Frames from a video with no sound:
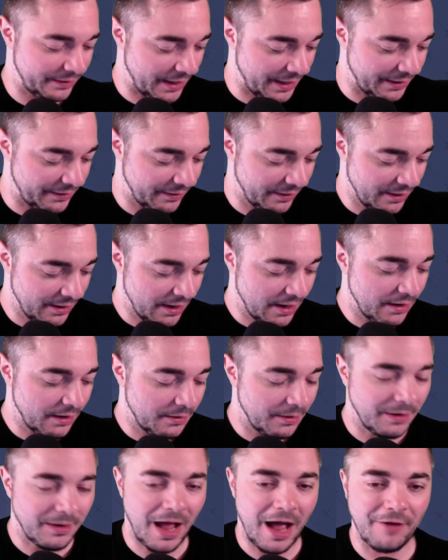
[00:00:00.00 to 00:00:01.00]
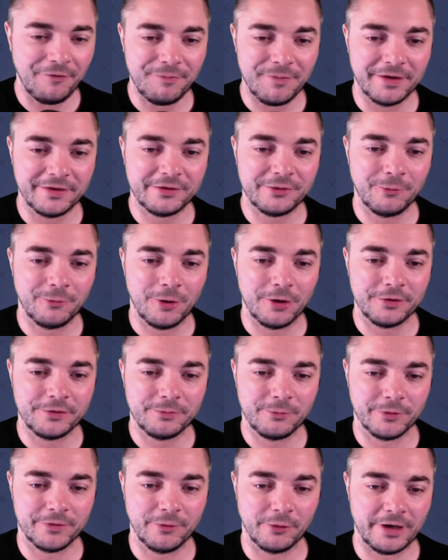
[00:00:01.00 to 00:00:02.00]
Like, half my squad
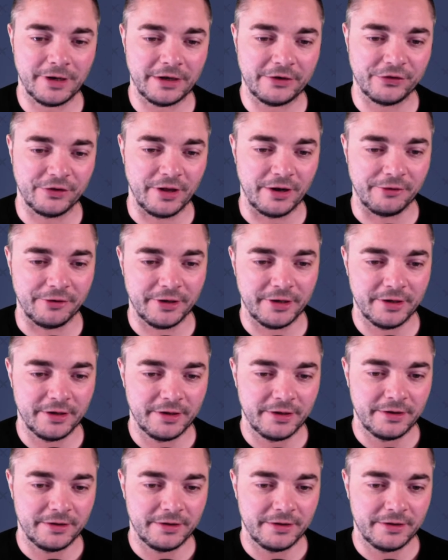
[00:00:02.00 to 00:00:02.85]
was not legendary.